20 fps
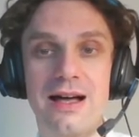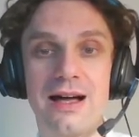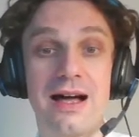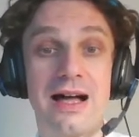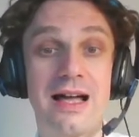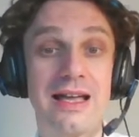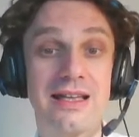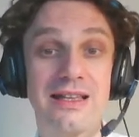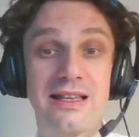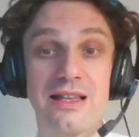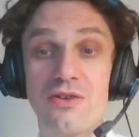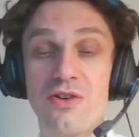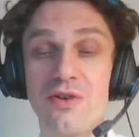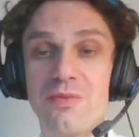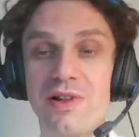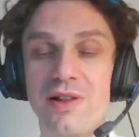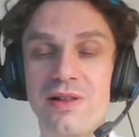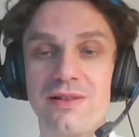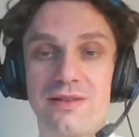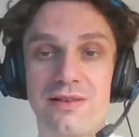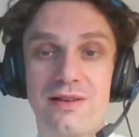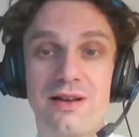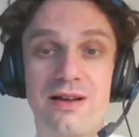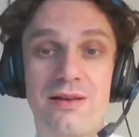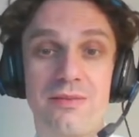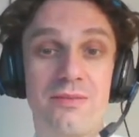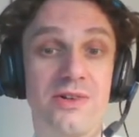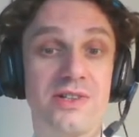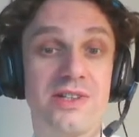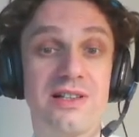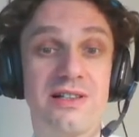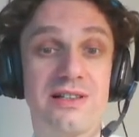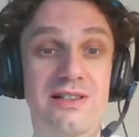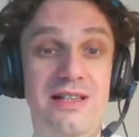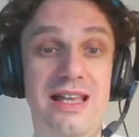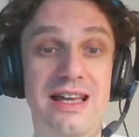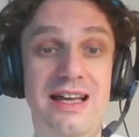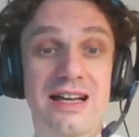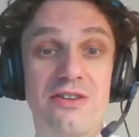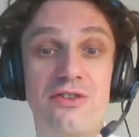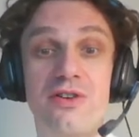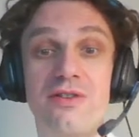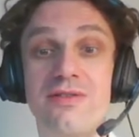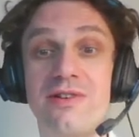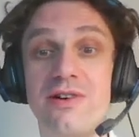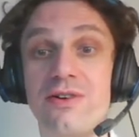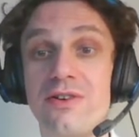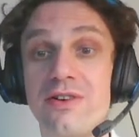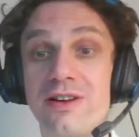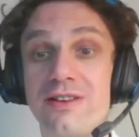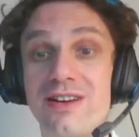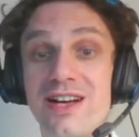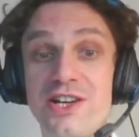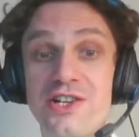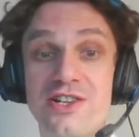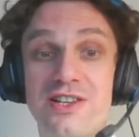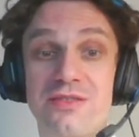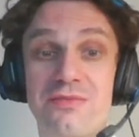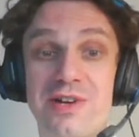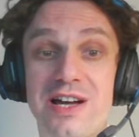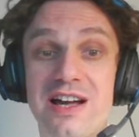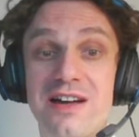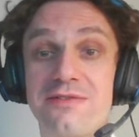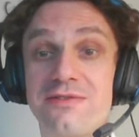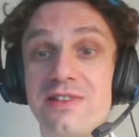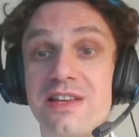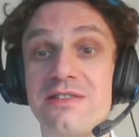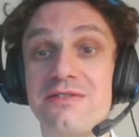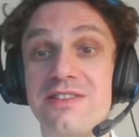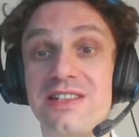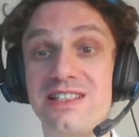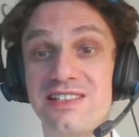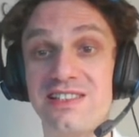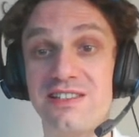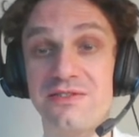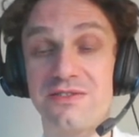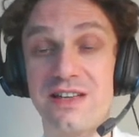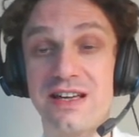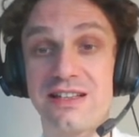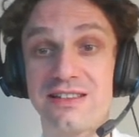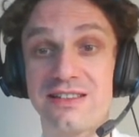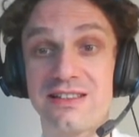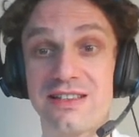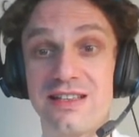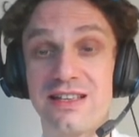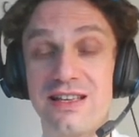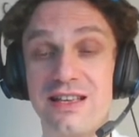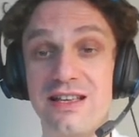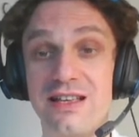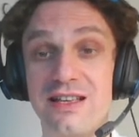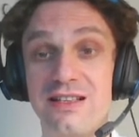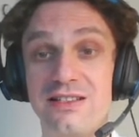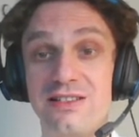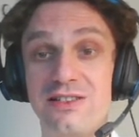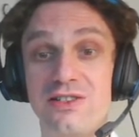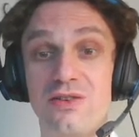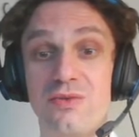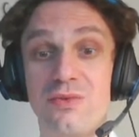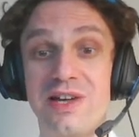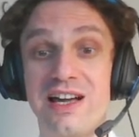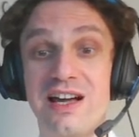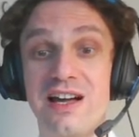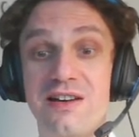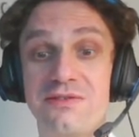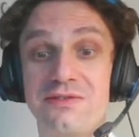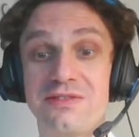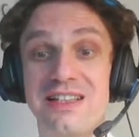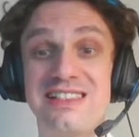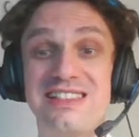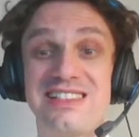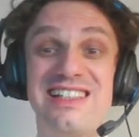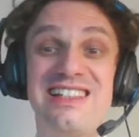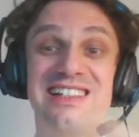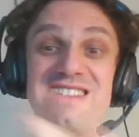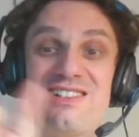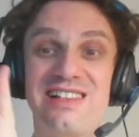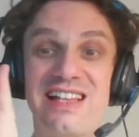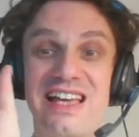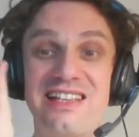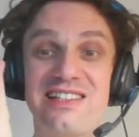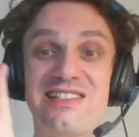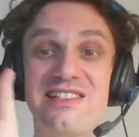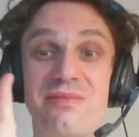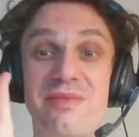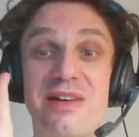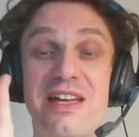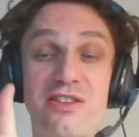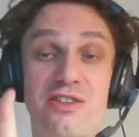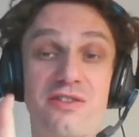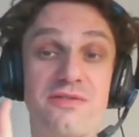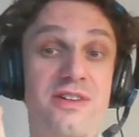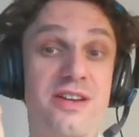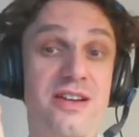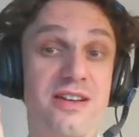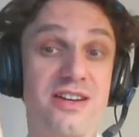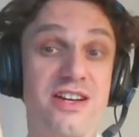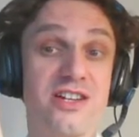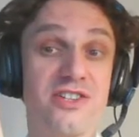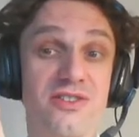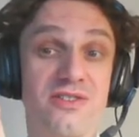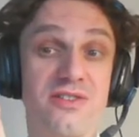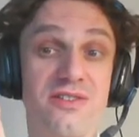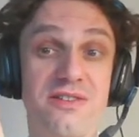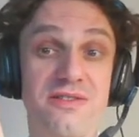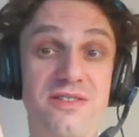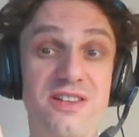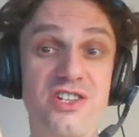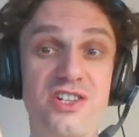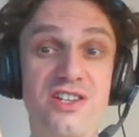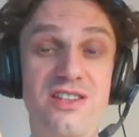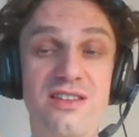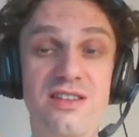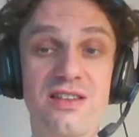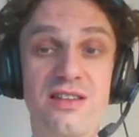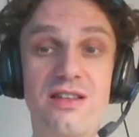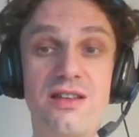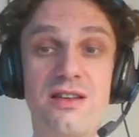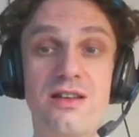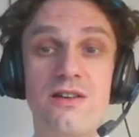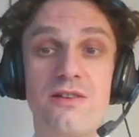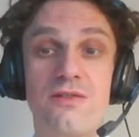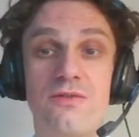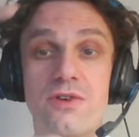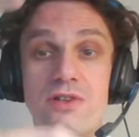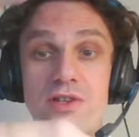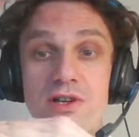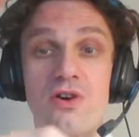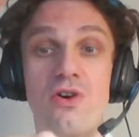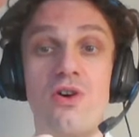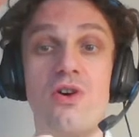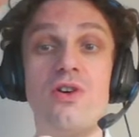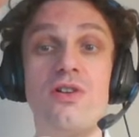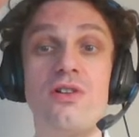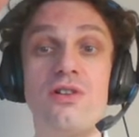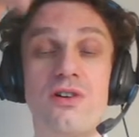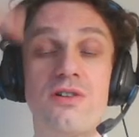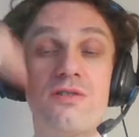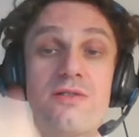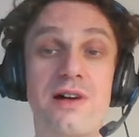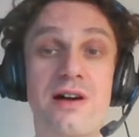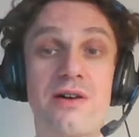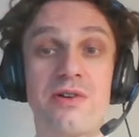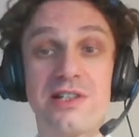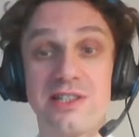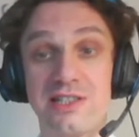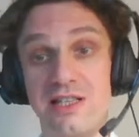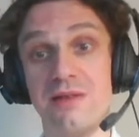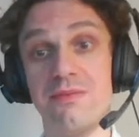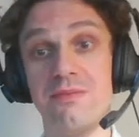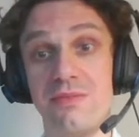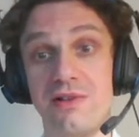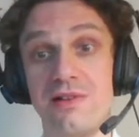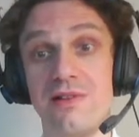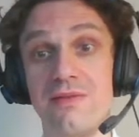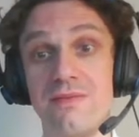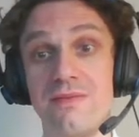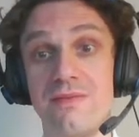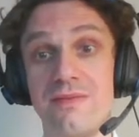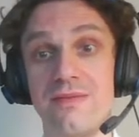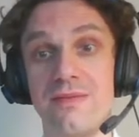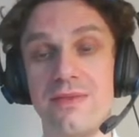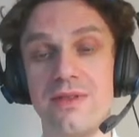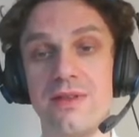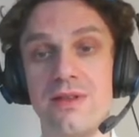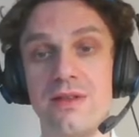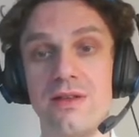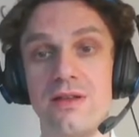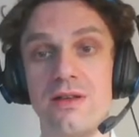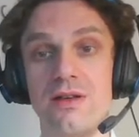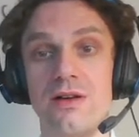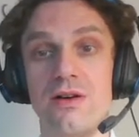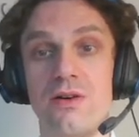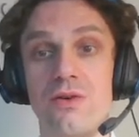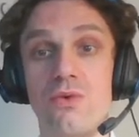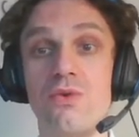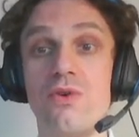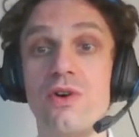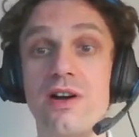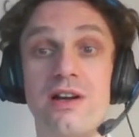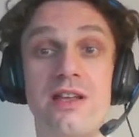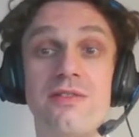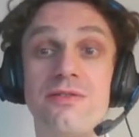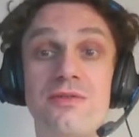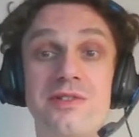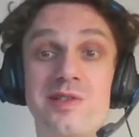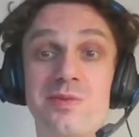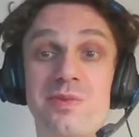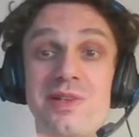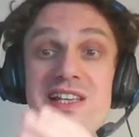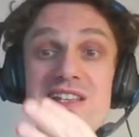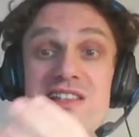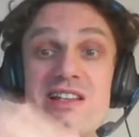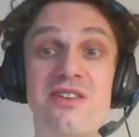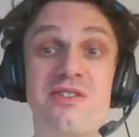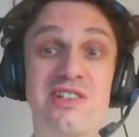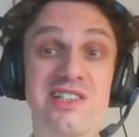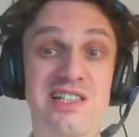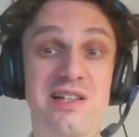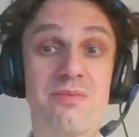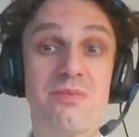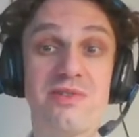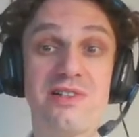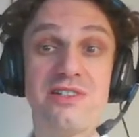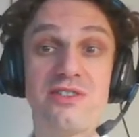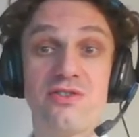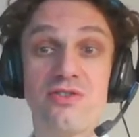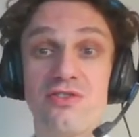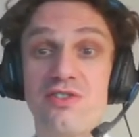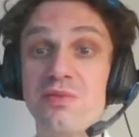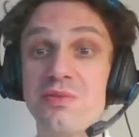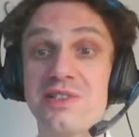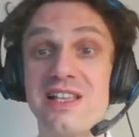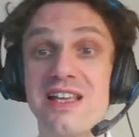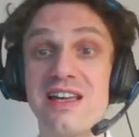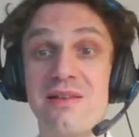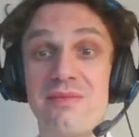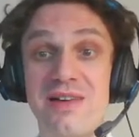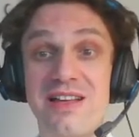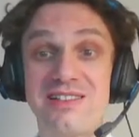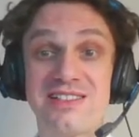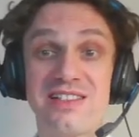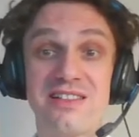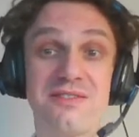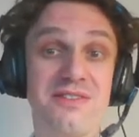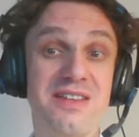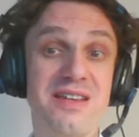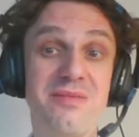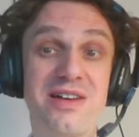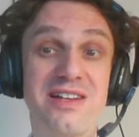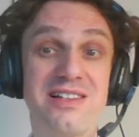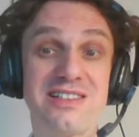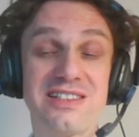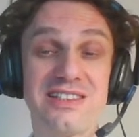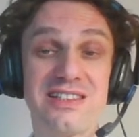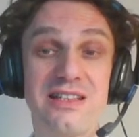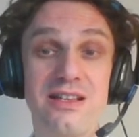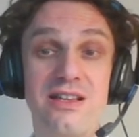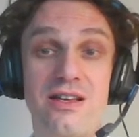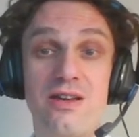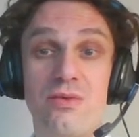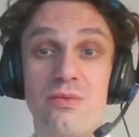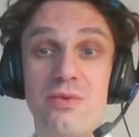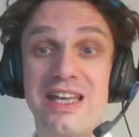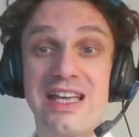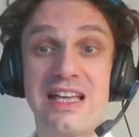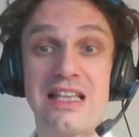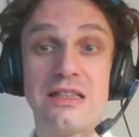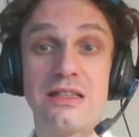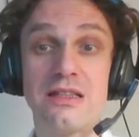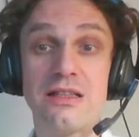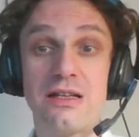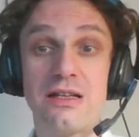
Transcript: In a normal model like ANOVA or regression, we have a fixed effect. So we have a single estimate of a regression coefficient for the whole of our sample. Or if we split our sample into groups like males and females, we can